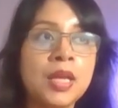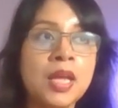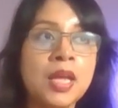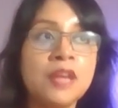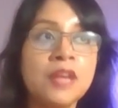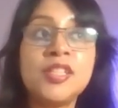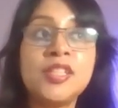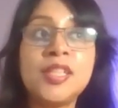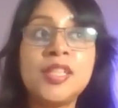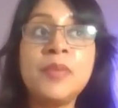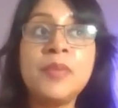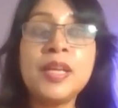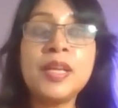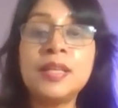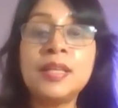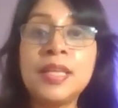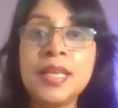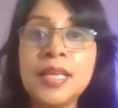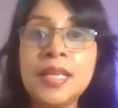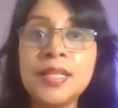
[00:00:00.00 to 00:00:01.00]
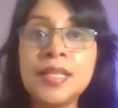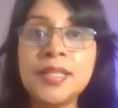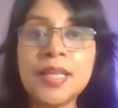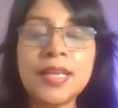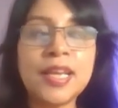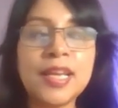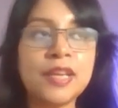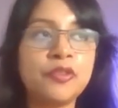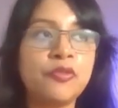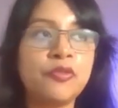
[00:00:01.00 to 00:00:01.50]
receiving leads
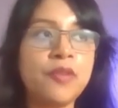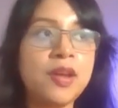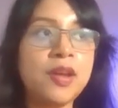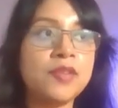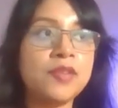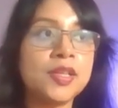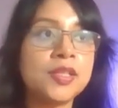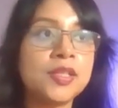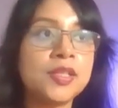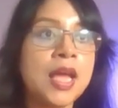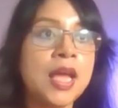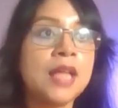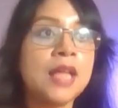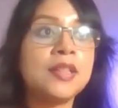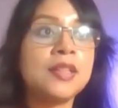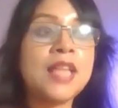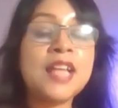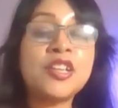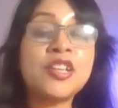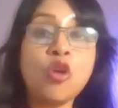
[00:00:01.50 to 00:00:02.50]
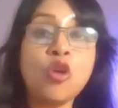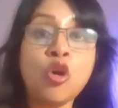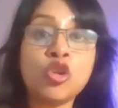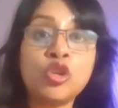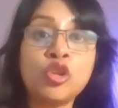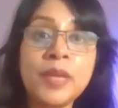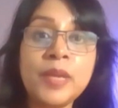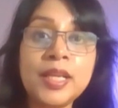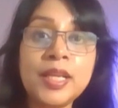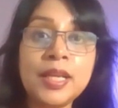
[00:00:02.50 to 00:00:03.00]
and inquiries that are
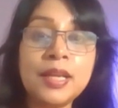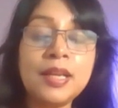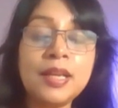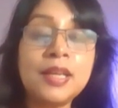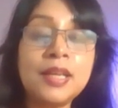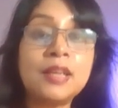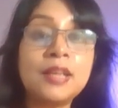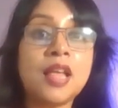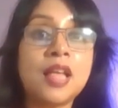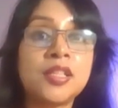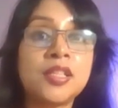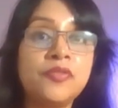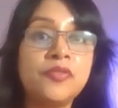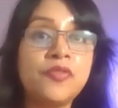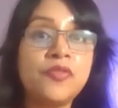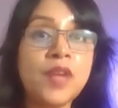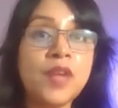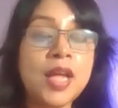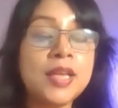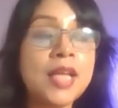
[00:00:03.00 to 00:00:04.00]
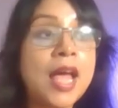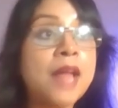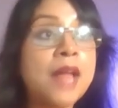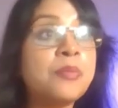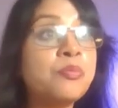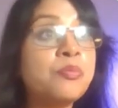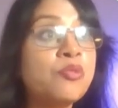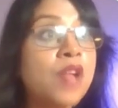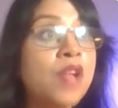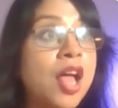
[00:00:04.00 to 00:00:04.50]
automatically classified
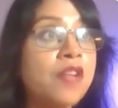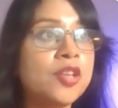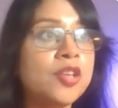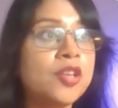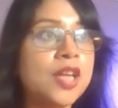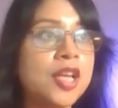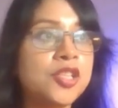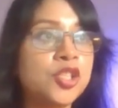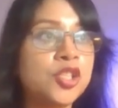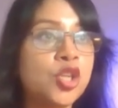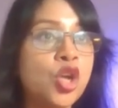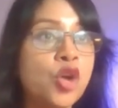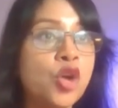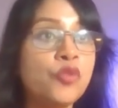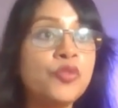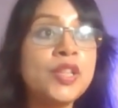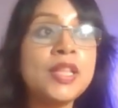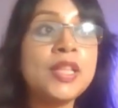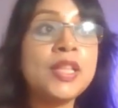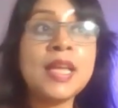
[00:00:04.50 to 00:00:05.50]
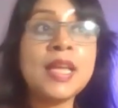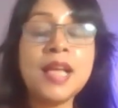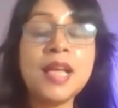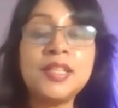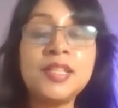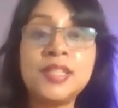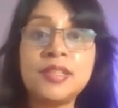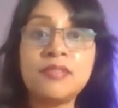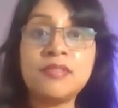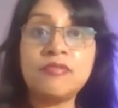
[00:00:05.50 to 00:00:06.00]
and prioritized. With AI
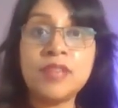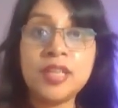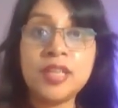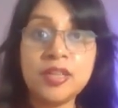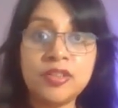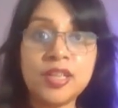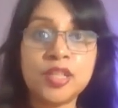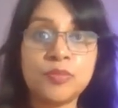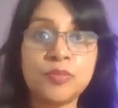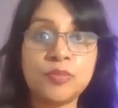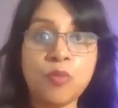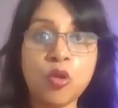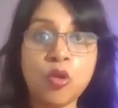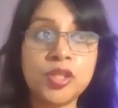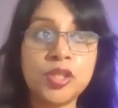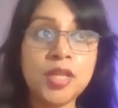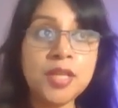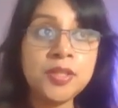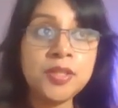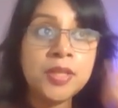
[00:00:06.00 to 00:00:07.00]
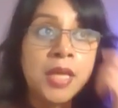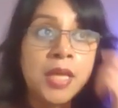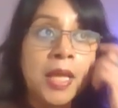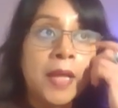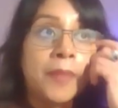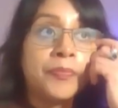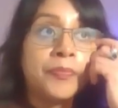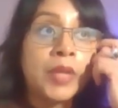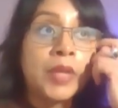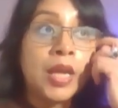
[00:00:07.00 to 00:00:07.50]
generated responses,
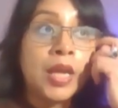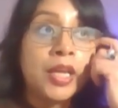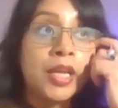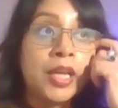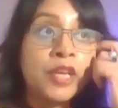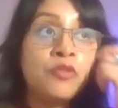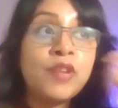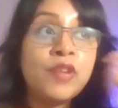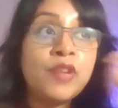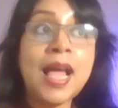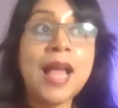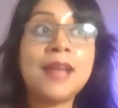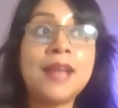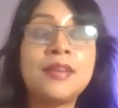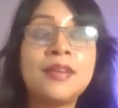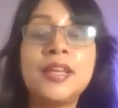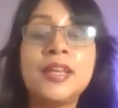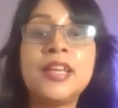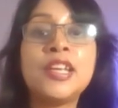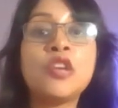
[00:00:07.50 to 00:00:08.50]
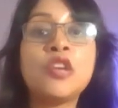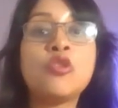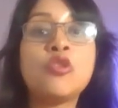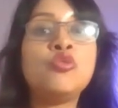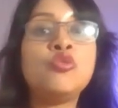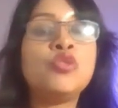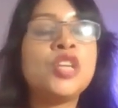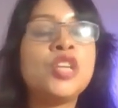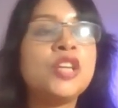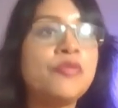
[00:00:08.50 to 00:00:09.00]
you are handling your
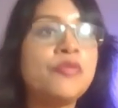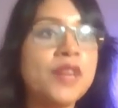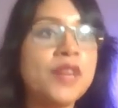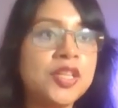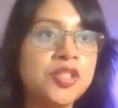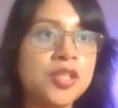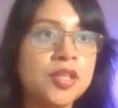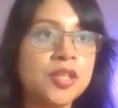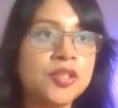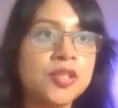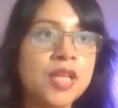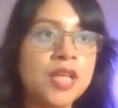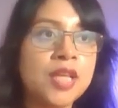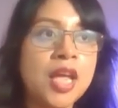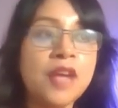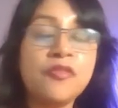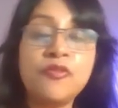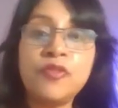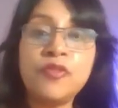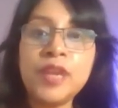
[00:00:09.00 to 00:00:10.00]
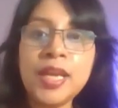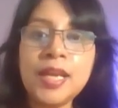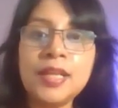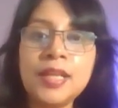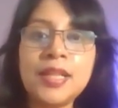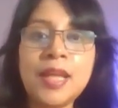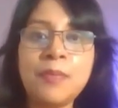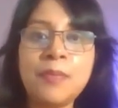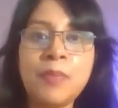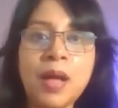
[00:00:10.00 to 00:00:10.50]
routine questions,
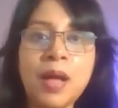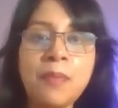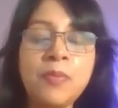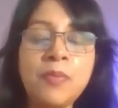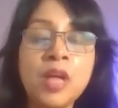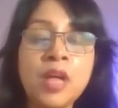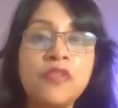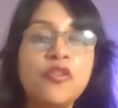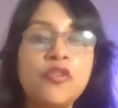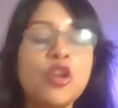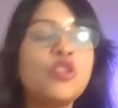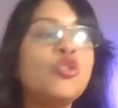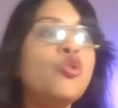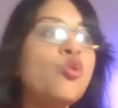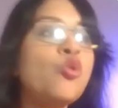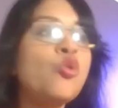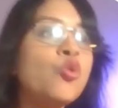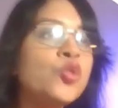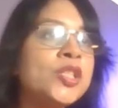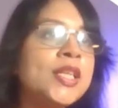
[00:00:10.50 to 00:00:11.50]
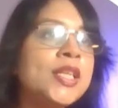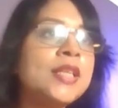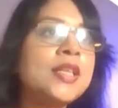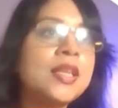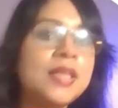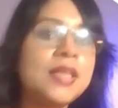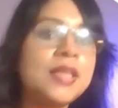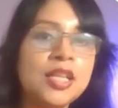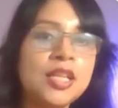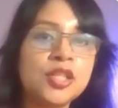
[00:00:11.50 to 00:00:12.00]
freeing them up for closing
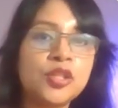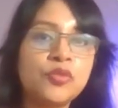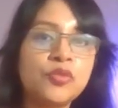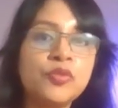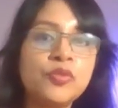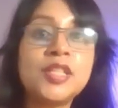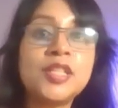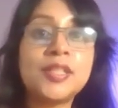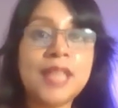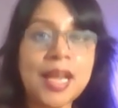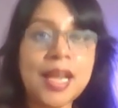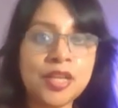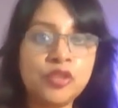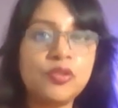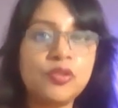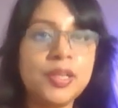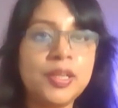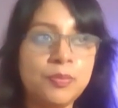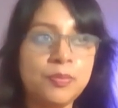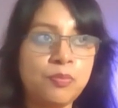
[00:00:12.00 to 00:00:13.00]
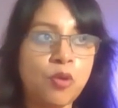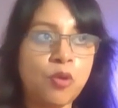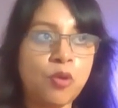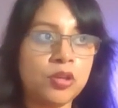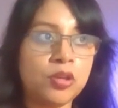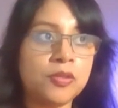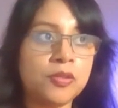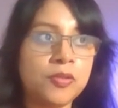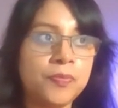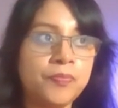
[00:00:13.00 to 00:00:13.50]
the deals, which is actually
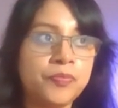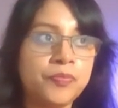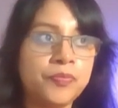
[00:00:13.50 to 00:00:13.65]
important.